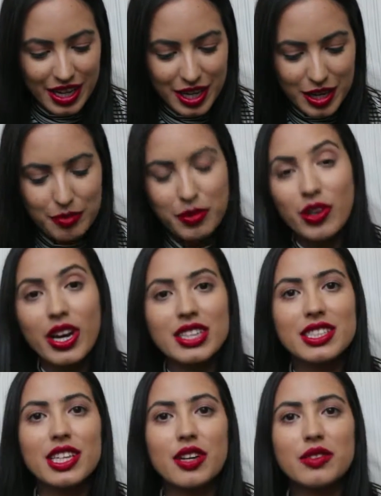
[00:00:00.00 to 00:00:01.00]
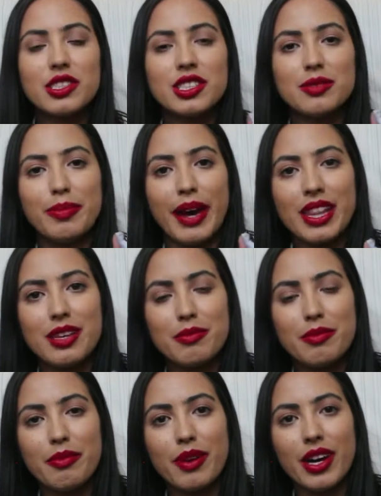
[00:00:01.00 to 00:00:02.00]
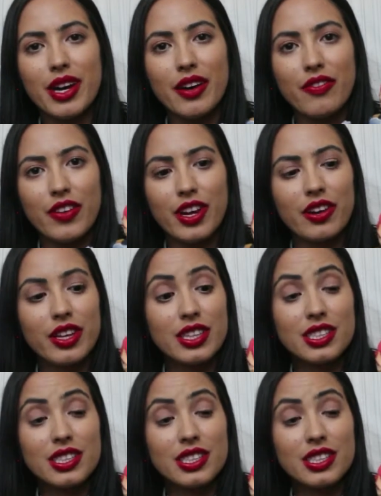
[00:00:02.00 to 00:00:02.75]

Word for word: um, you guys can always just buy them a figurine.